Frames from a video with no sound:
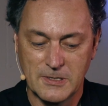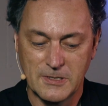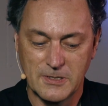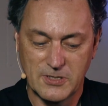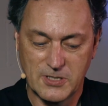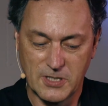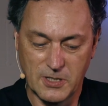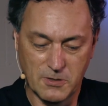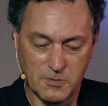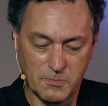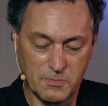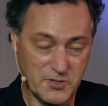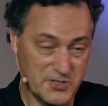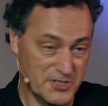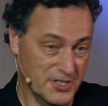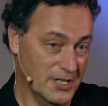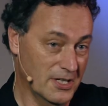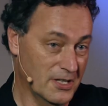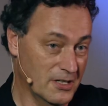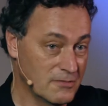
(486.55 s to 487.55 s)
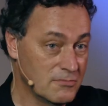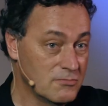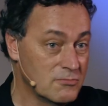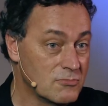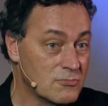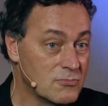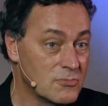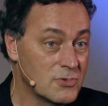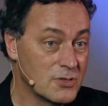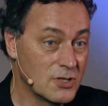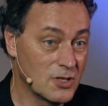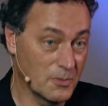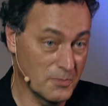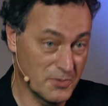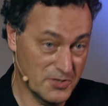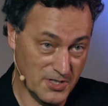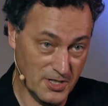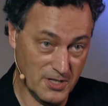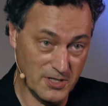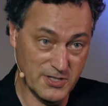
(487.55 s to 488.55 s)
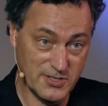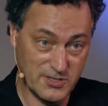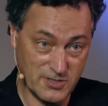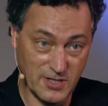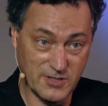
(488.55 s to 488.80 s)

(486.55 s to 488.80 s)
So Brazil, uh, Brazil is,